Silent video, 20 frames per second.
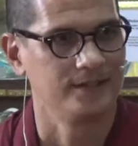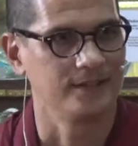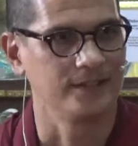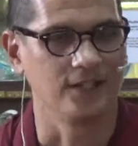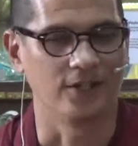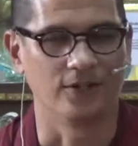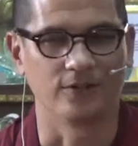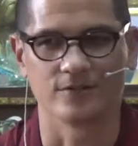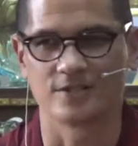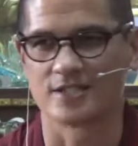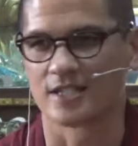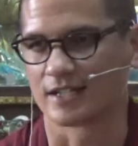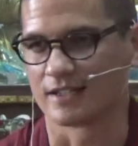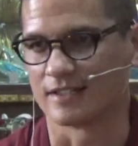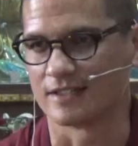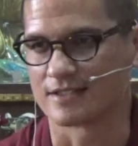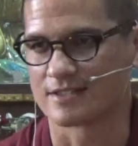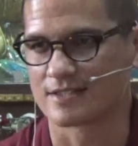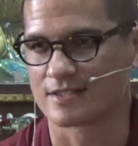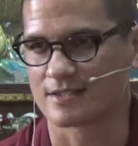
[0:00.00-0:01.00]
You know,
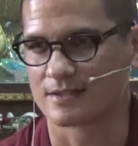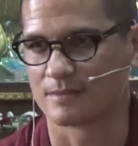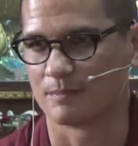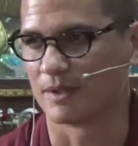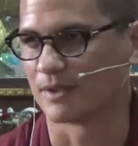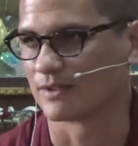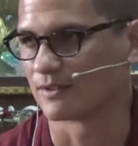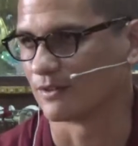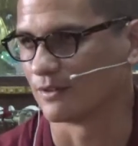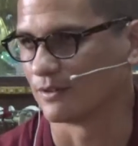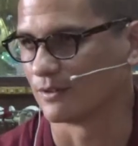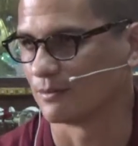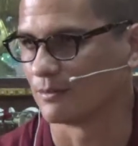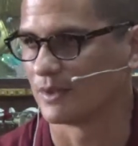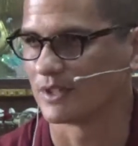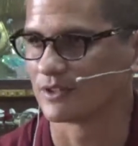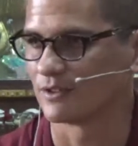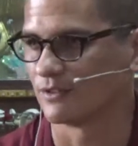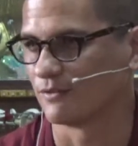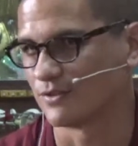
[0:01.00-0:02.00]
sickness, mental
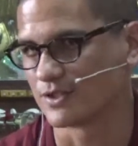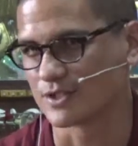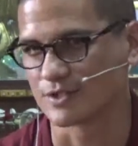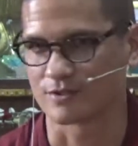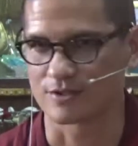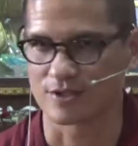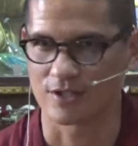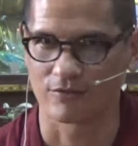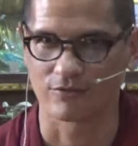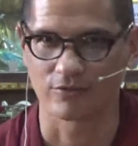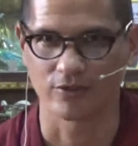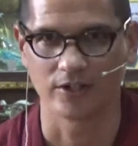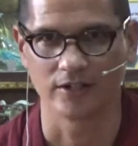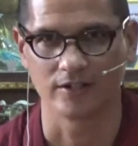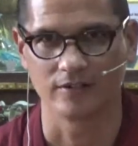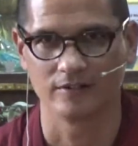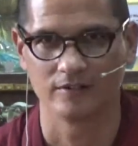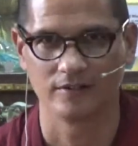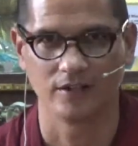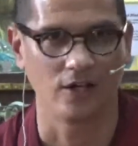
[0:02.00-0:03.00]
and physical suffering,
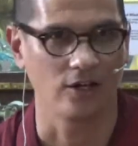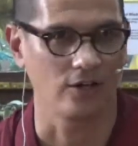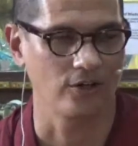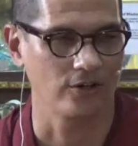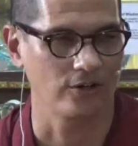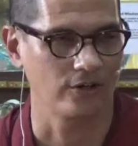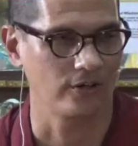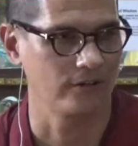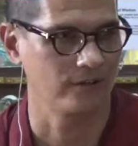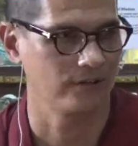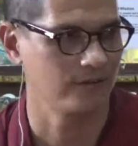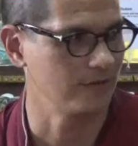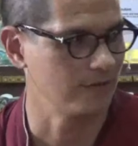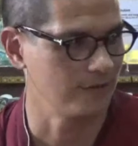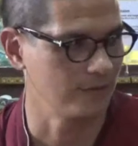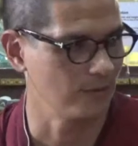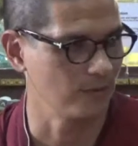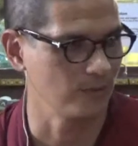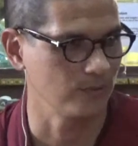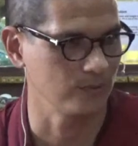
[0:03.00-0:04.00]
hunger,
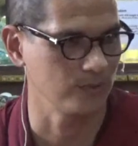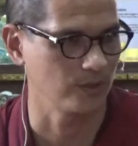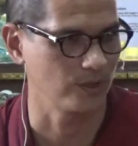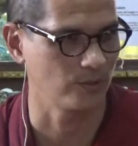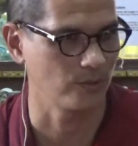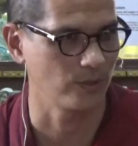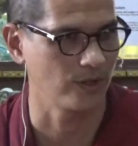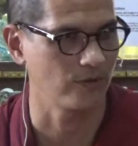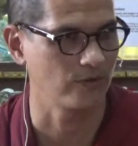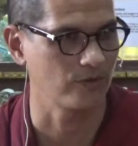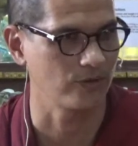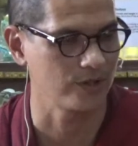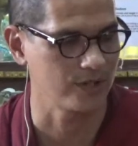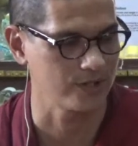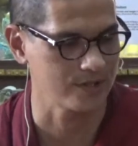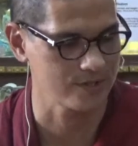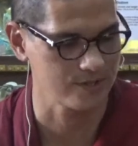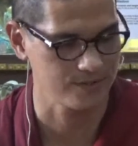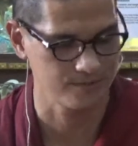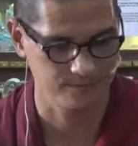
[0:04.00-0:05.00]
you know, whatever it
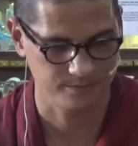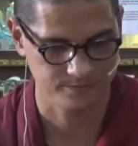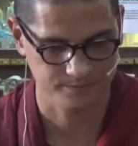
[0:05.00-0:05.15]
is.